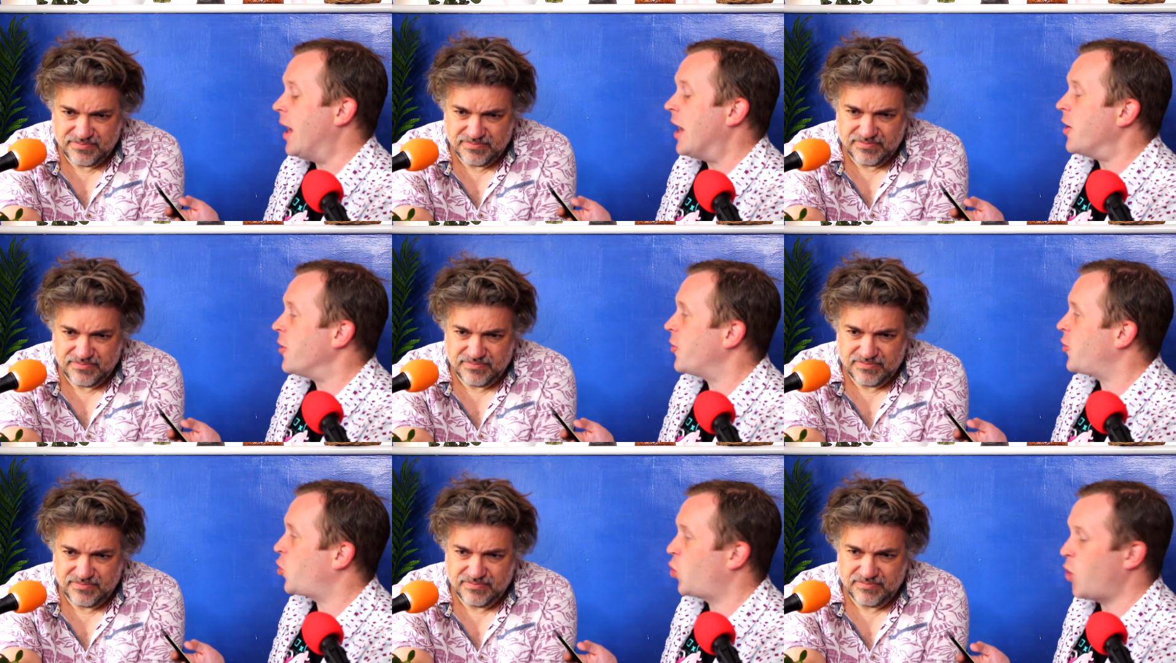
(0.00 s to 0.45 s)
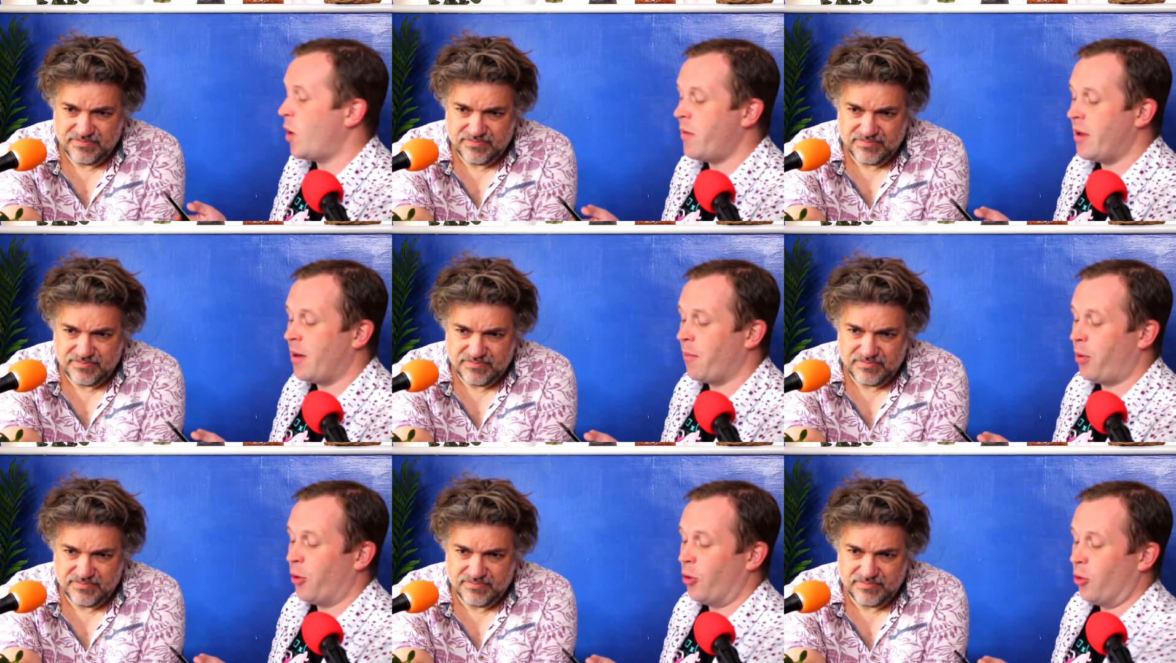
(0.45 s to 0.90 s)
Speaker 1: in a
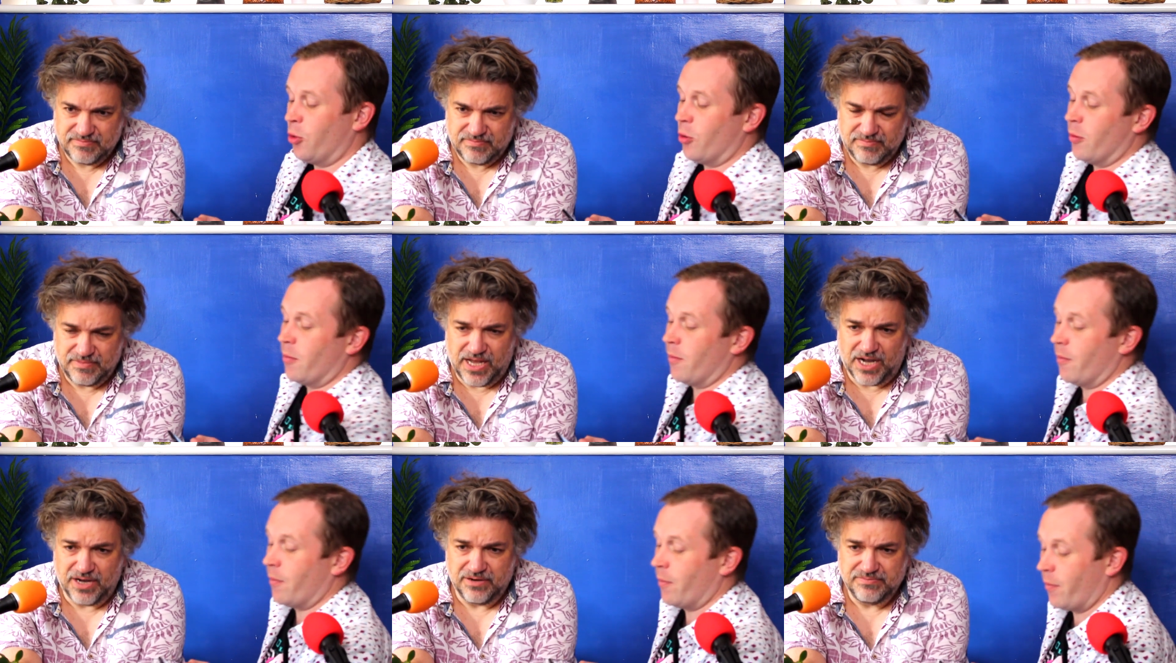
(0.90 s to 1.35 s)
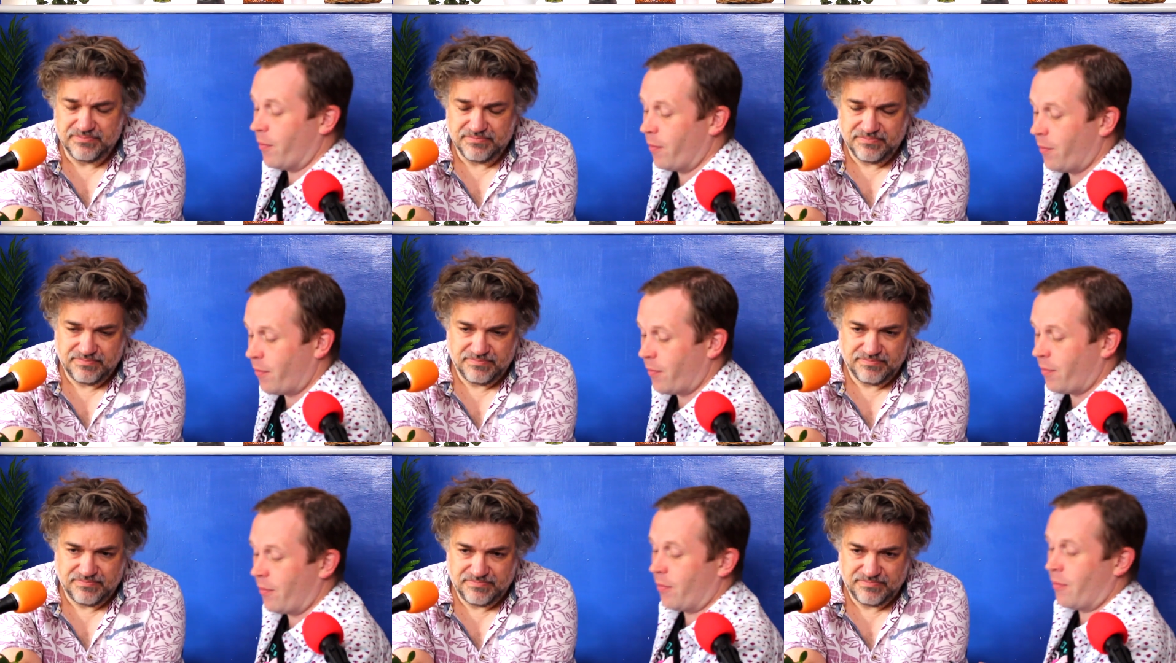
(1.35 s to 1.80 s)
swimming pool? No.
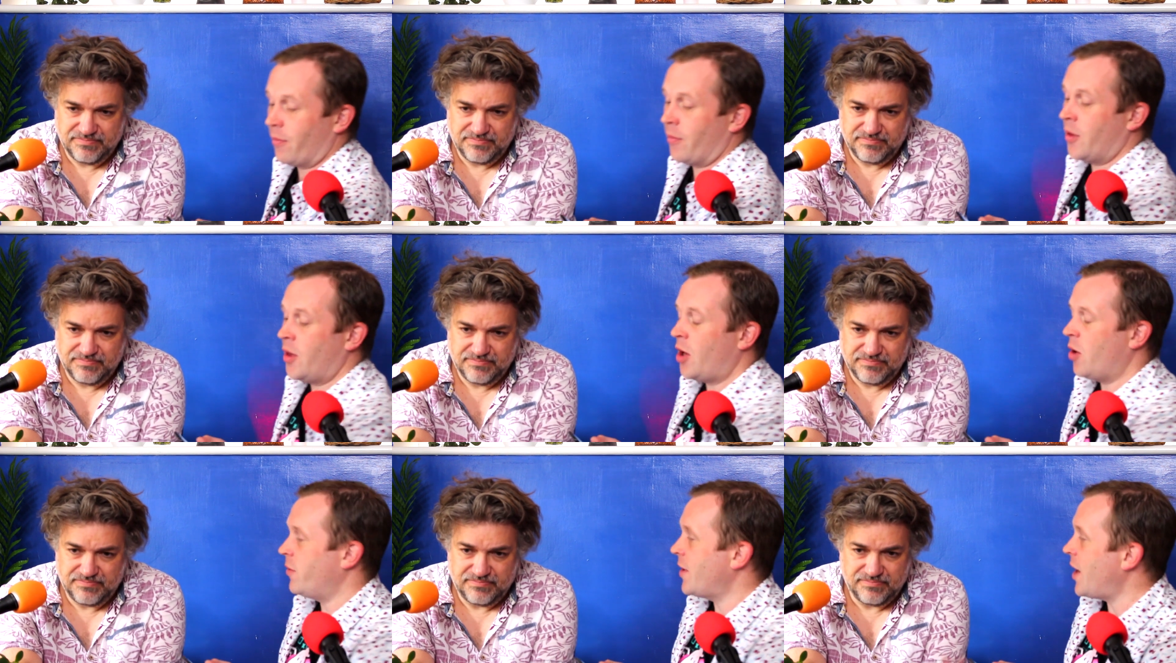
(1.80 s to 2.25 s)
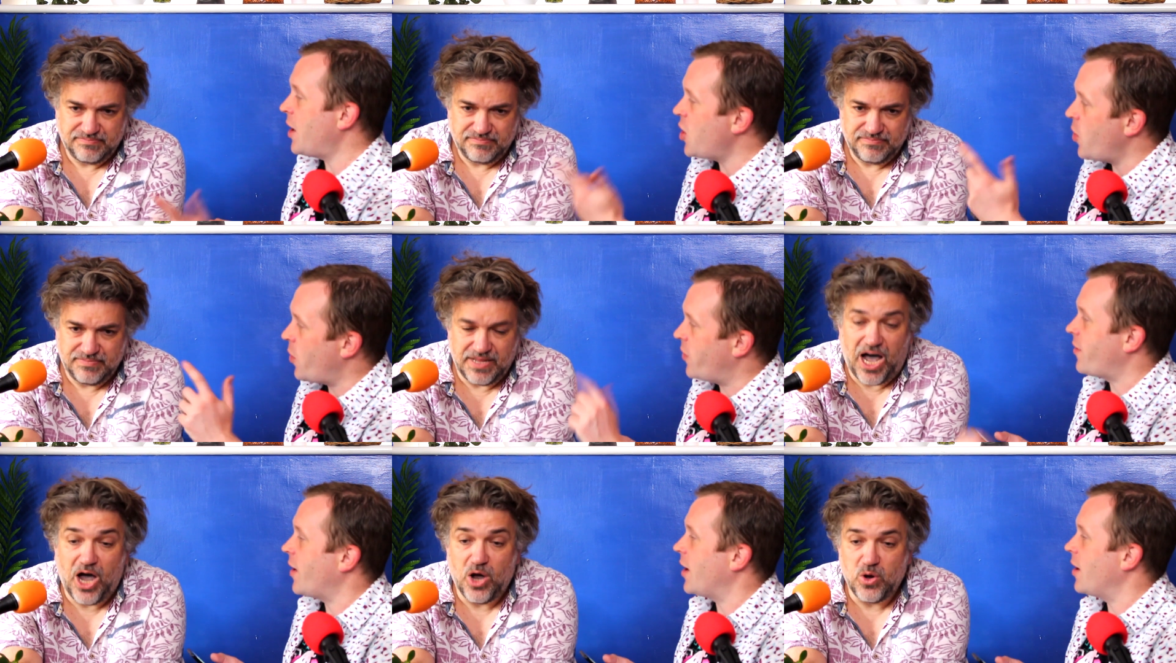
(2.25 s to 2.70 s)
No. No.
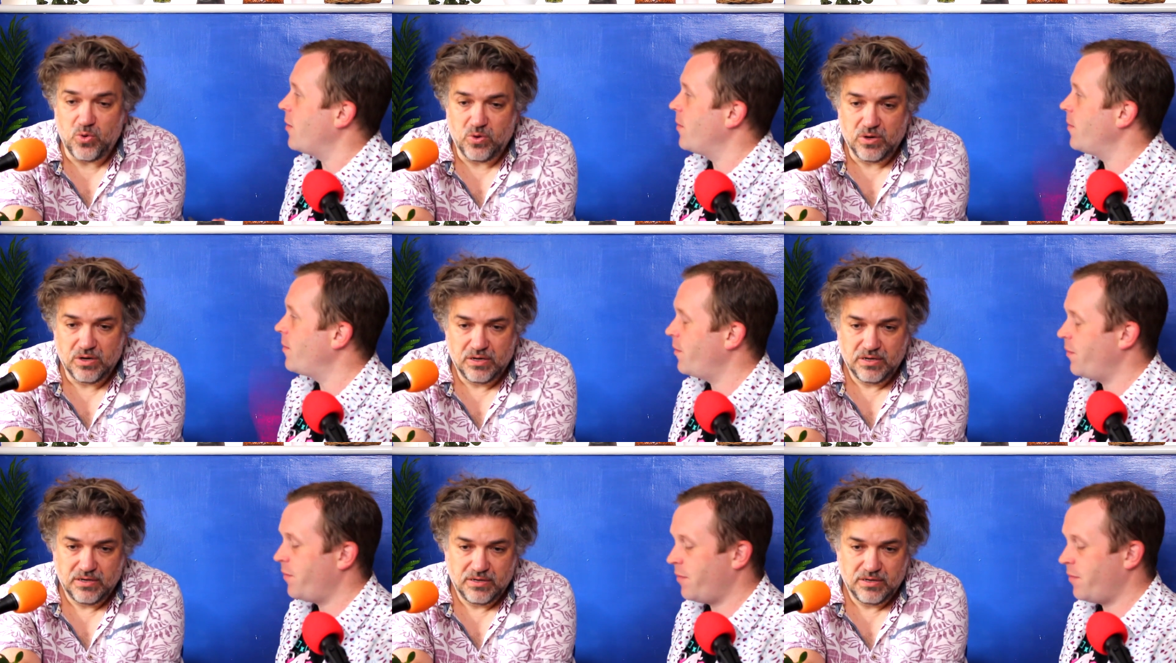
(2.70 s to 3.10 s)
You. No.